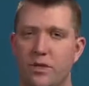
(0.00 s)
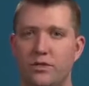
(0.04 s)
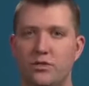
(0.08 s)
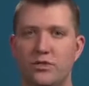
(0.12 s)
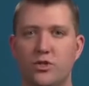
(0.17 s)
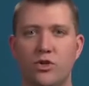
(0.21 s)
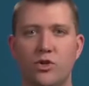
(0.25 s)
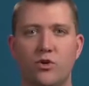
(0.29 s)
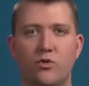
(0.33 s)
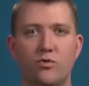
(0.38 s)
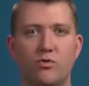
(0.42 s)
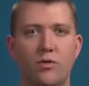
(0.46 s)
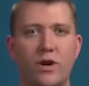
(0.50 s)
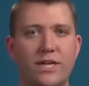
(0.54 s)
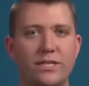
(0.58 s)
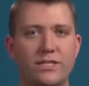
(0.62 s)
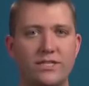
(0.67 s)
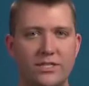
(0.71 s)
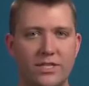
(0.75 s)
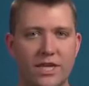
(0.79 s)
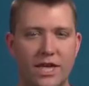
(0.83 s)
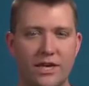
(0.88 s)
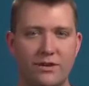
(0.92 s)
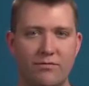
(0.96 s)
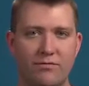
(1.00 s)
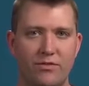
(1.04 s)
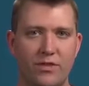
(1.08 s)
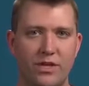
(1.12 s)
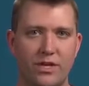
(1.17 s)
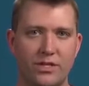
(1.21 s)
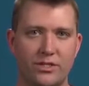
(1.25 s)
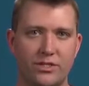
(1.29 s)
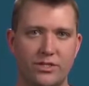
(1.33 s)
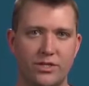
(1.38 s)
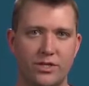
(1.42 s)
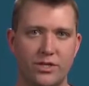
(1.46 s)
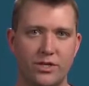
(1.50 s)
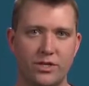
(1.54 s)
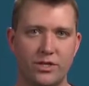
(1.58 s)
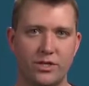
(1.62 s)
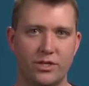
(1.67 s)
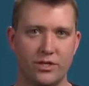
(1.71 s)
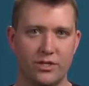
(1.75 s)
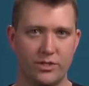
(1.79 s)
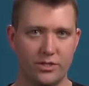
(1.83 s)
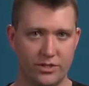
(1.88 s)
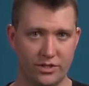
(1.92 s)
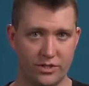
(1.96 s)
It's a great set of things
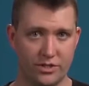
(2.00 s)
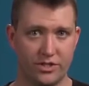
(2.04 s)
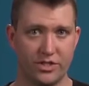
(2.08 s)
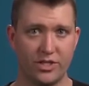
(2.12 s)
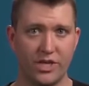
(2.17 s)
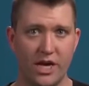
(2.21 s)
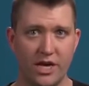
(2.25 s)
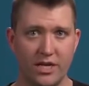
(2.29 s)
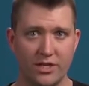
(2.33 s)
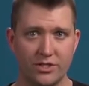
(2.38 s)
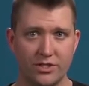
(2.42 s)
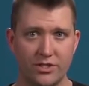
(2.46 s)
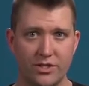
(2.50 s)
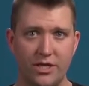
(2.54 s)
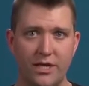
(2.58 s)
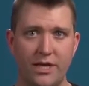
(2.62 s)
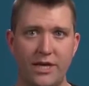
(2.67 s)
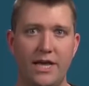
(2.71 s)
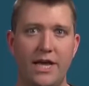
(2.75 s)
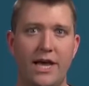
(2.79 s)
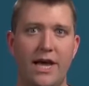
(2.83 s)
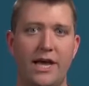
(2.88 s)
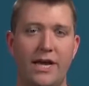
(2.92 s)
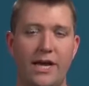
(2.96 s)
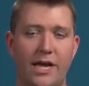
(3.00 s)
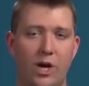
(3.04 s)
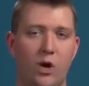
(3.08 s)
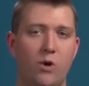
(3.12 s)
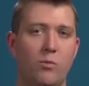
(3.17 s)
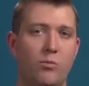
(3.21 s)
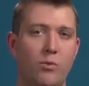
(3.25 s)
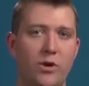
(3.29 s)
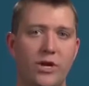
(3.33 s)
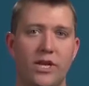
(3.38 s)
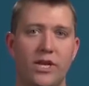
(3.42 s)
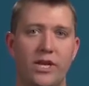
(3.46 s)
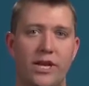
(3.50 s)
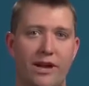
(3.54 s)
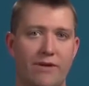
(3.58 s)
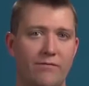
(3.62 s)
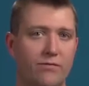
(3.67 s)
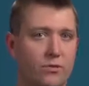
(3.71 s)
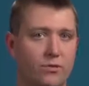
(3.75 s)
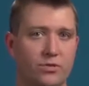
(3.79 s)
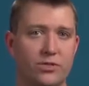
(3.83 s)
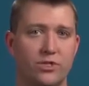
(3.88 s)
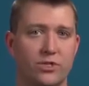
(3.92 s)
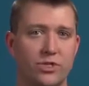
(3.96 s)
to discuss, and I hope we can
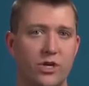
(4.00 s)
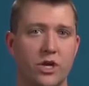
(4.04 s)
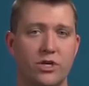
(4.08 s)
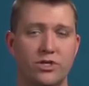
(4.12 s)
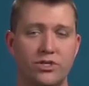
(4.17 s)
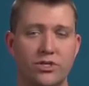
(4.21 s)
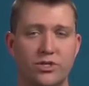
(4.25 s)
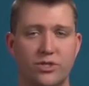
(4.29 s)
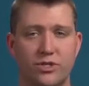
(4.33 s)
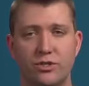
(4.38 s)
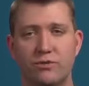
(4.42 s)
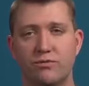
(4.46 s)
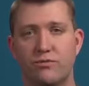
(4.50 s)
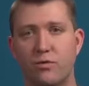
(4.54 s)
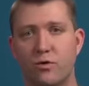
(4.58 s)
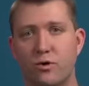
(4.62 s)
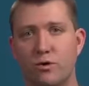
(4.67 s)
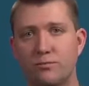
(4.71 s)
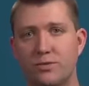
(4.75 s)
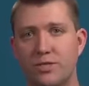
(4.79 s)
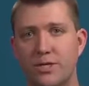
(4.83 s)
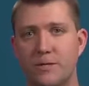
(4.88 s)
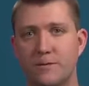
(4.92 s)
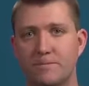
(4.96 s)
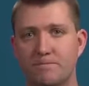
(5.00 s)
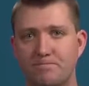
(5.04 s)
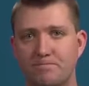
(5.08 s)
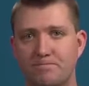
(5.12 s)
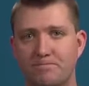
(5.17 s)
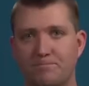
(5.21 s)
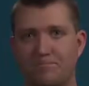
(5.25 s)
have those discussions in the forums here.